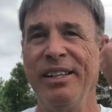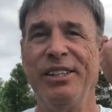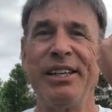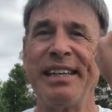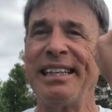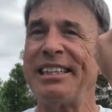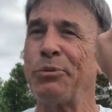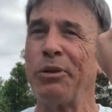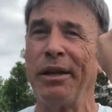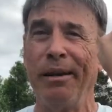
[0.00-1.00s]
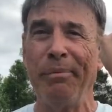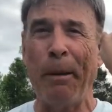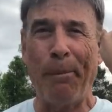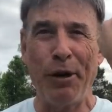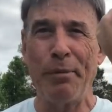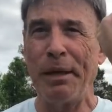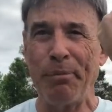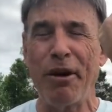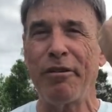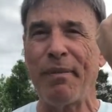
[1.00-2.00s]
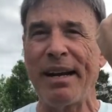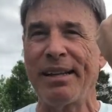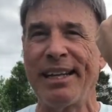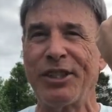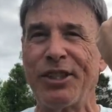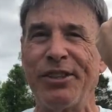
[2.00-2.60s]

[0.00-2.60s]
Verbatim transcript: Do you think this will be a permanent part of my collection,